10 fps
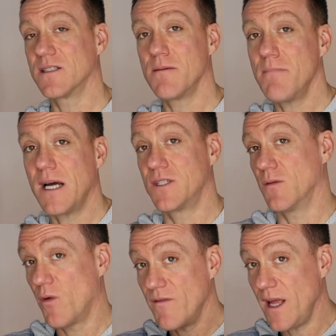So
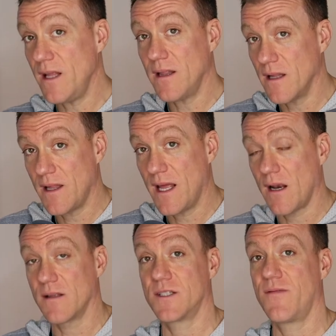imagine within
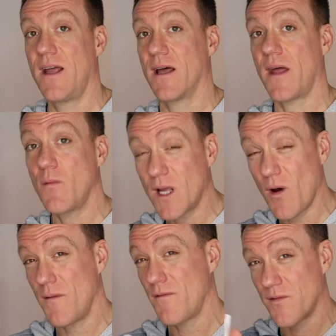their sphere, they were
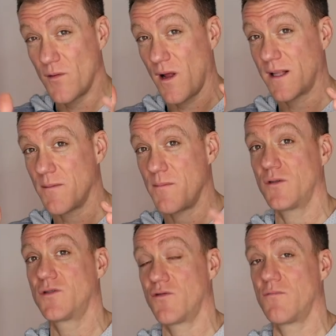going through like the
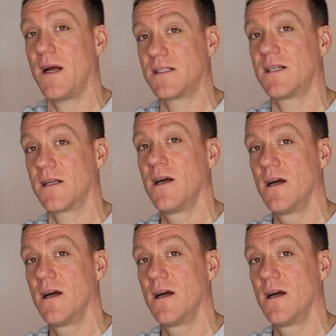most traumatic